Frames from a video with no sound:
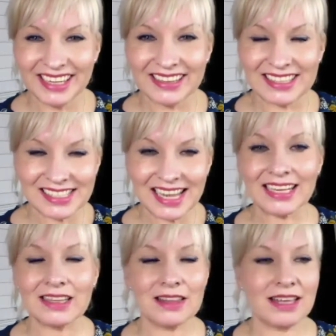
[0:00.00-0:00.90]
The
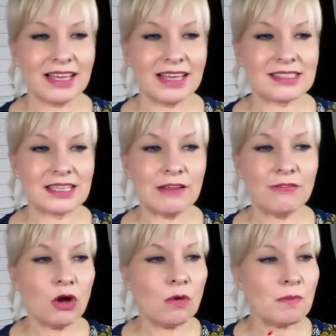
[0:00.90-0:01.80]
second thing is, if
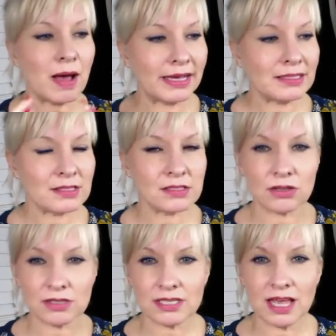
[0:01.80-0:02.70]
your mind has
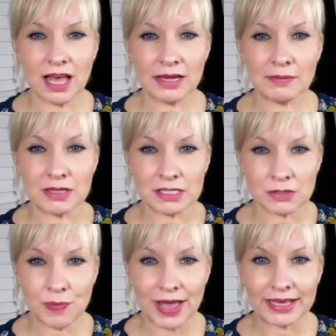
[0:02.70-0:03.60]
got the time and the
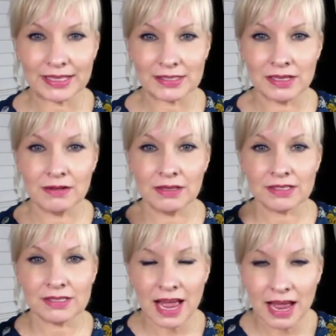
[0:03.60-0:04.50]
space
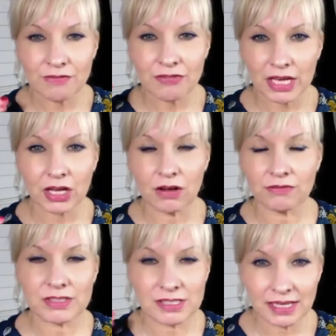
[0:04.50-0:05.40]
to have that
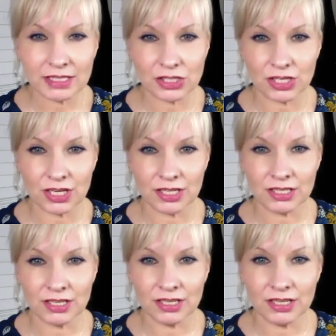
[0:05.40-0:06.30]
conversation,